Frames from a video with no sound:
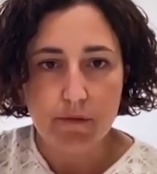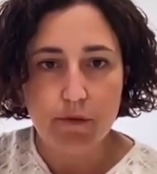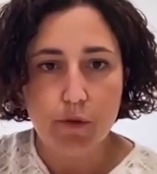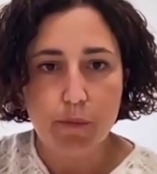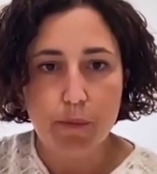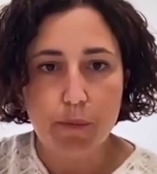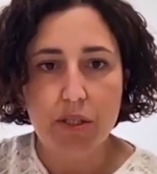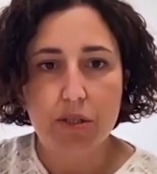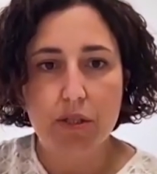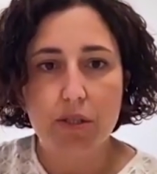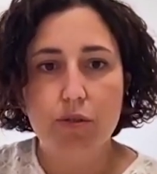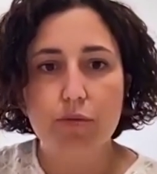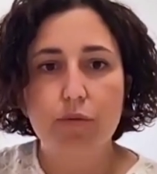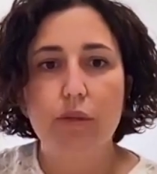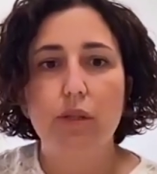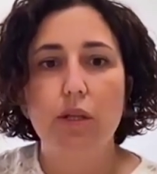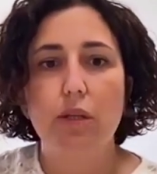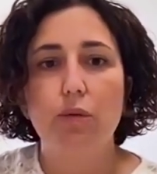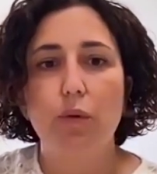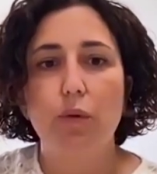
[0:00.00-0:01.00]
for patients
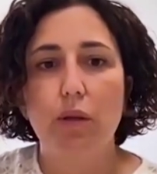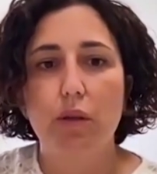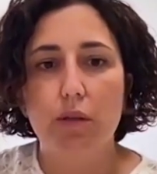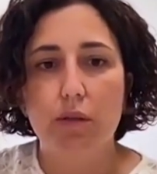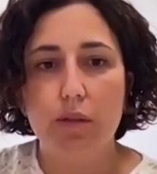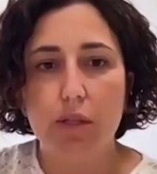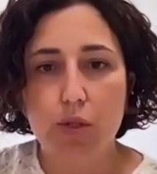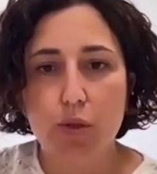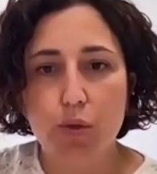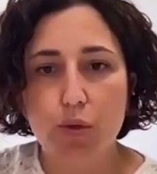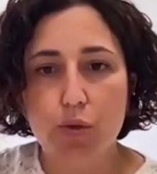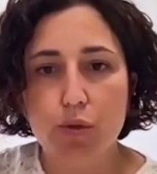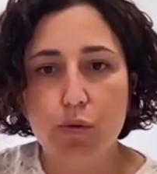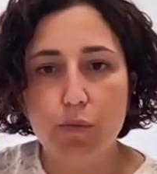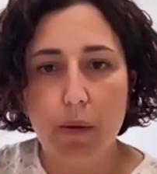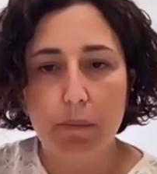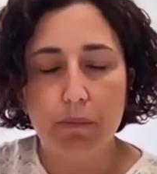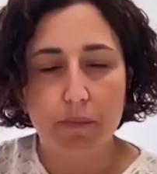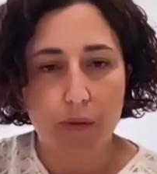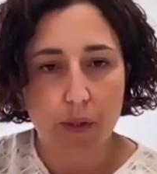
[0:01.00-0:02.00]
treated with
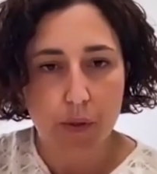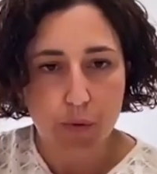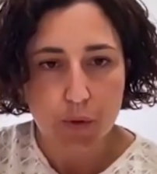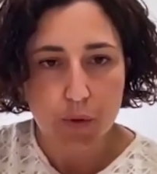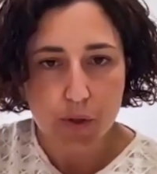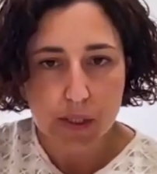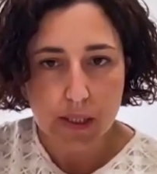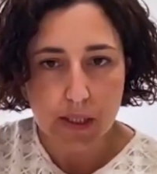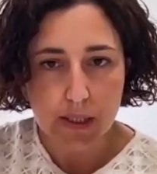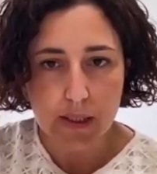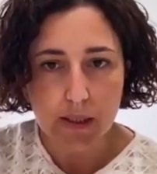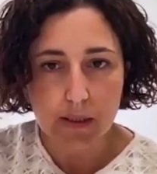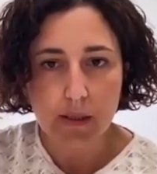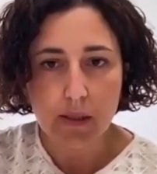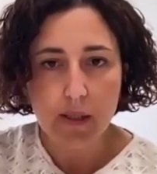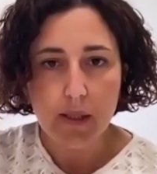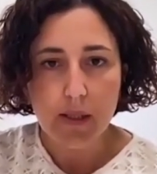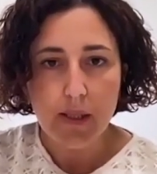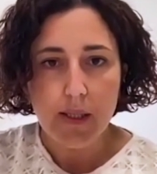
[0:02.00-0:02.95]
trastuzumab deruxtecan,